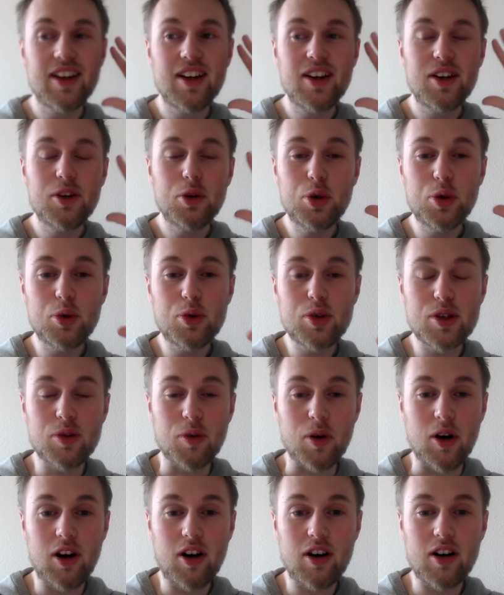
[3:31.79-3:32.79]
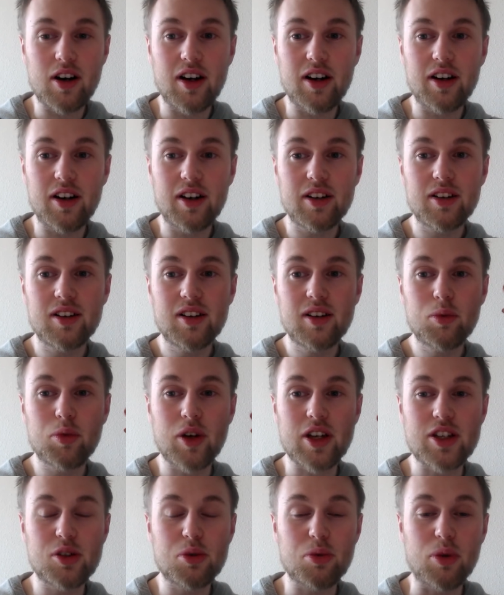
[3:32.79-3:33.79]
who you are
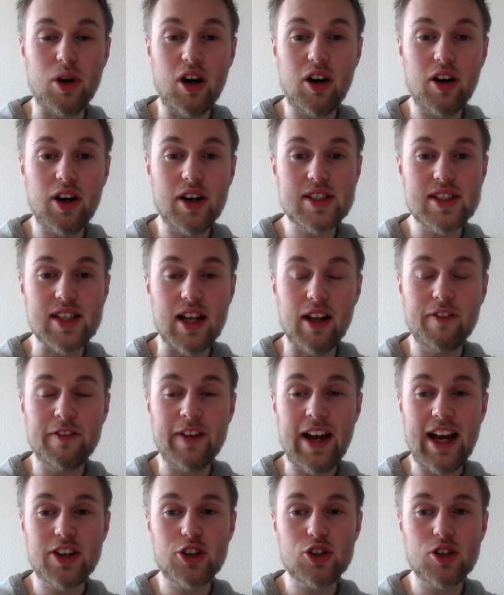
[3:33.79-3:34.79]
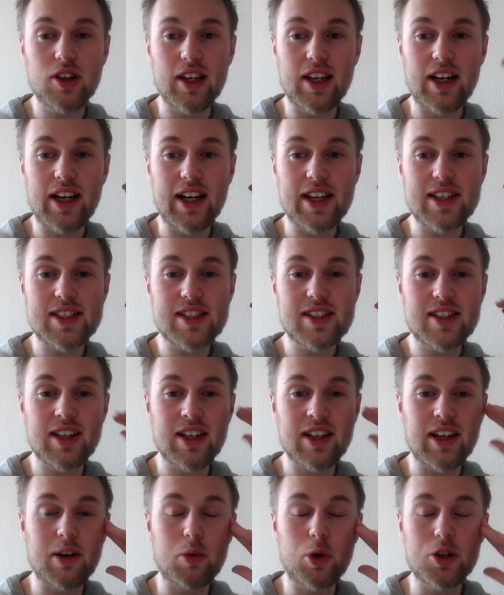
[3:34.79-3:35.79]
when you are self actualized.
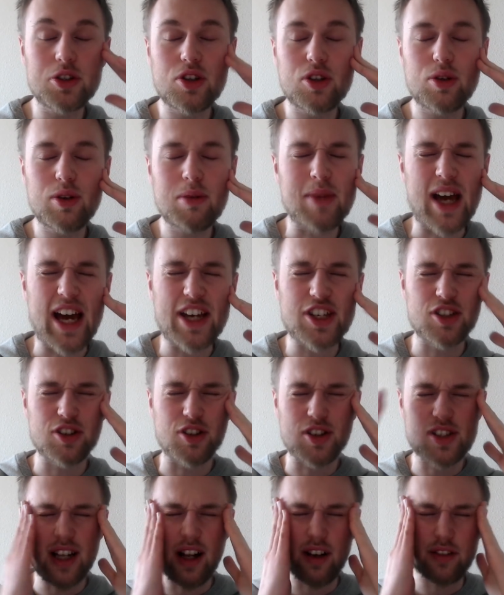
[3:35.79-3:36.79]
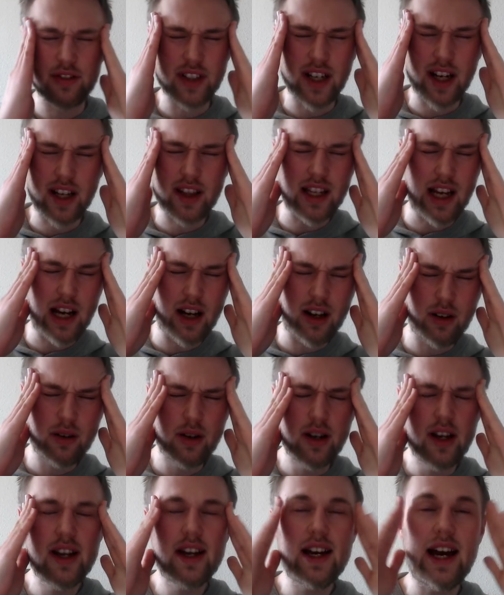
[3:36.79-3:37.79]
And I want you to imagine yourself right now
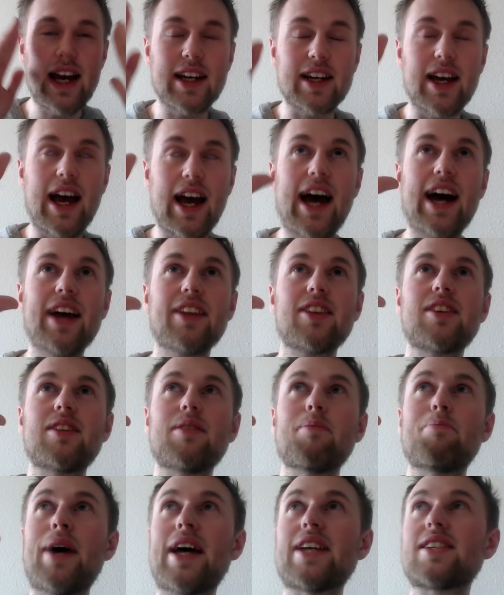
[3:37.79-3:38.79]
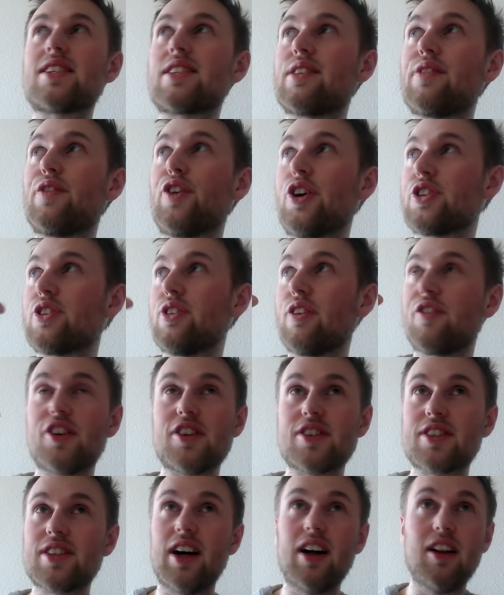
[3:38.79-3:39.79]
at the best version of
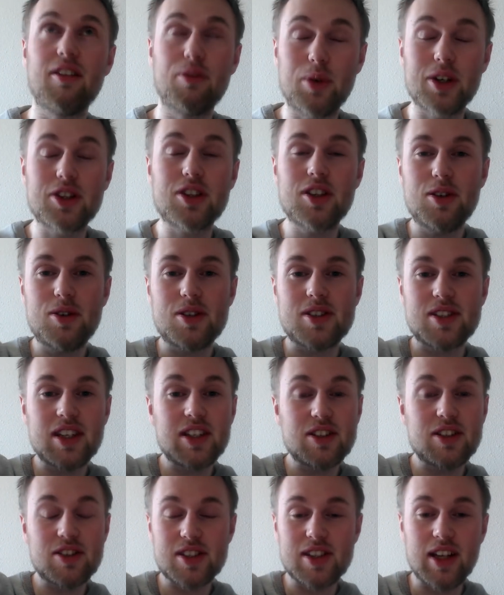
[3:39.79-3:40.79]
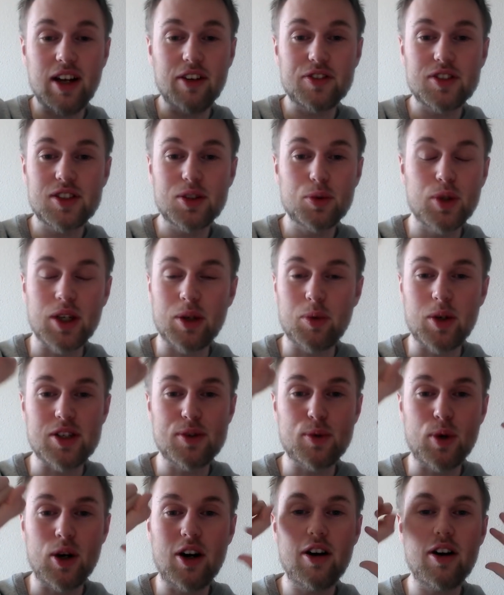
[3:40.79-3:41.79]
yourself? What do you see yourself doing when
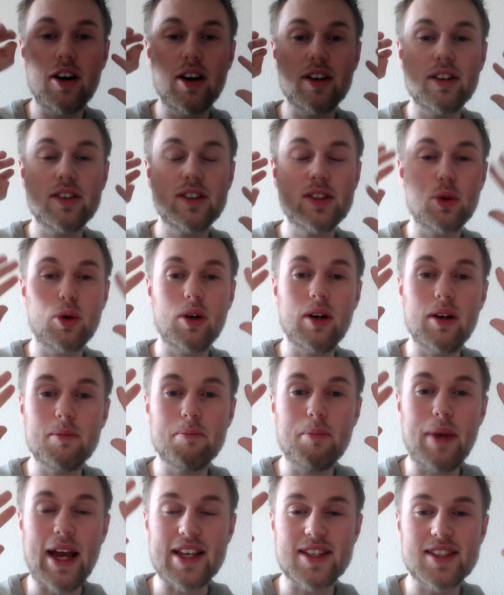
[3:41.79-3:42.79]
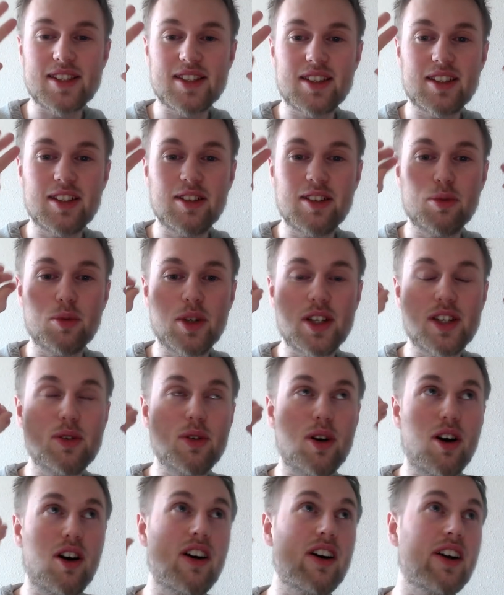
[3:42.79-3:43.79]
you are your best, when you
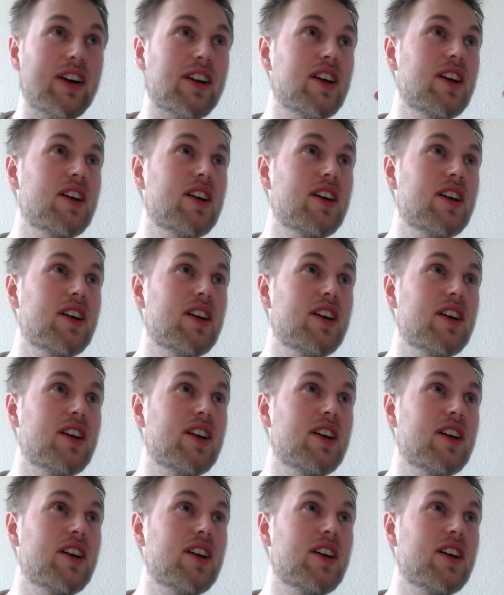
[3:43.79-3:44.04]
are